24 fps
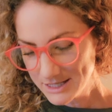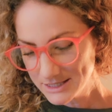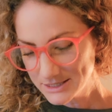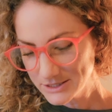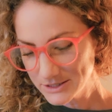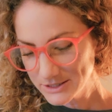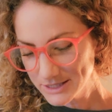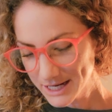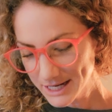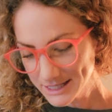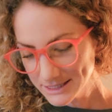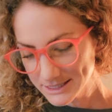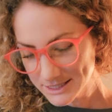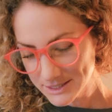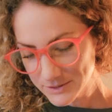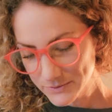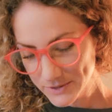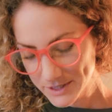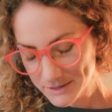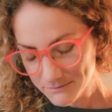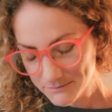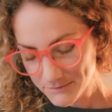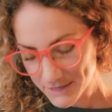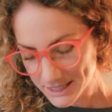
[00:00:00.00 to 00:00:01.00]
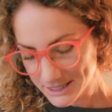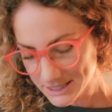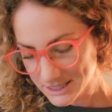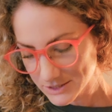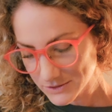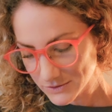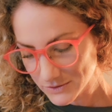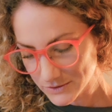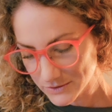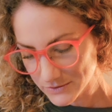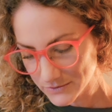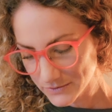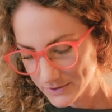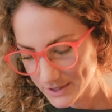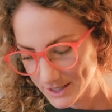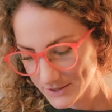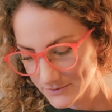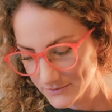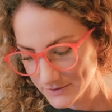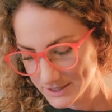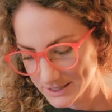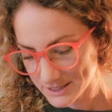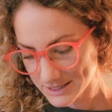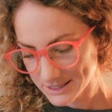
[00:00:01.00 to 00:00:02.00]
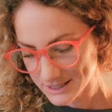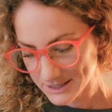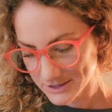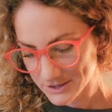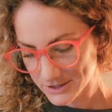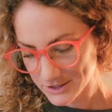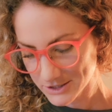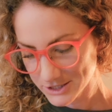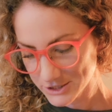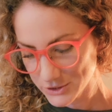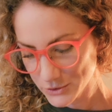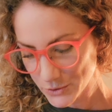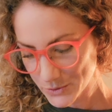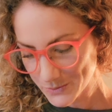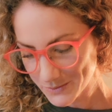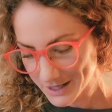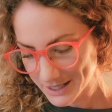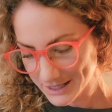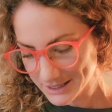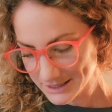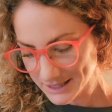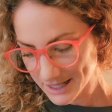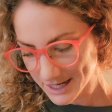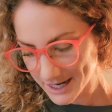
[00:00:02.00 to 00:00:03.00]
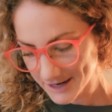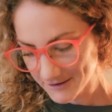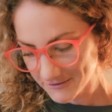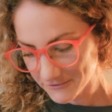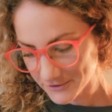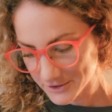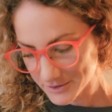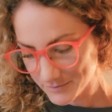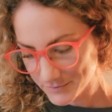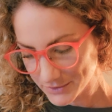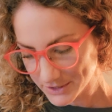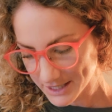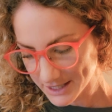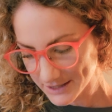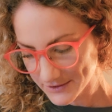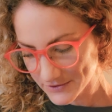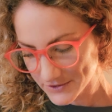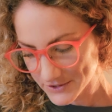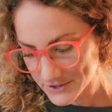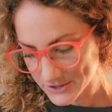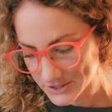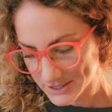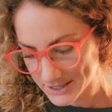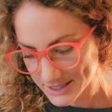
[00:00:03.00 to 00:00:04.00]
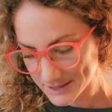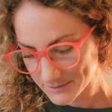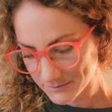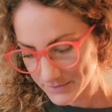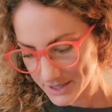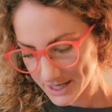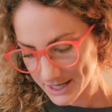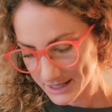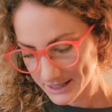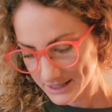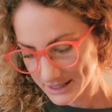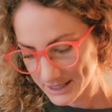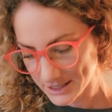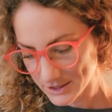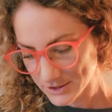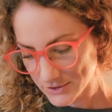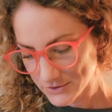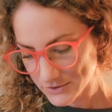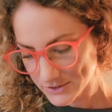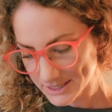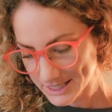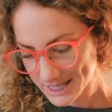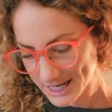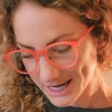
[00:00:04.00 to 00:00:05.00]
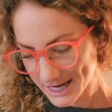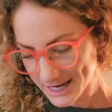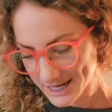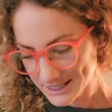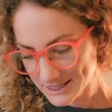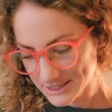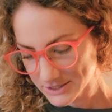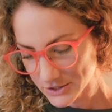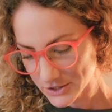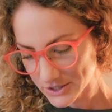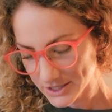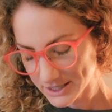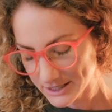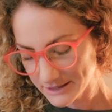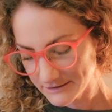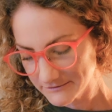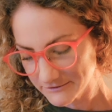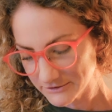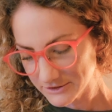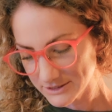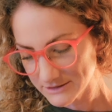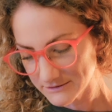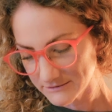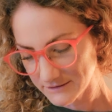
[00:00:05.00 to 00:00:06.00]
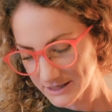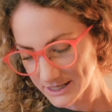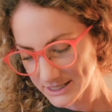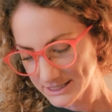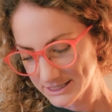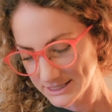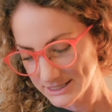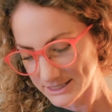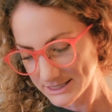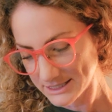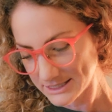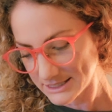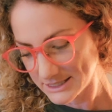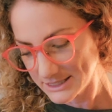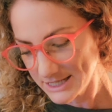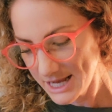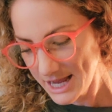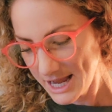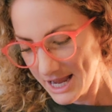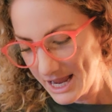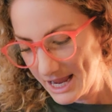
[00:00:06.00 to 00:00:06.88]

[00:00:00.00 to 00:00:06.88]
Do not sweep my soul away with sinners, nor my life with bloodthirsty men, in whose hands are evil devices,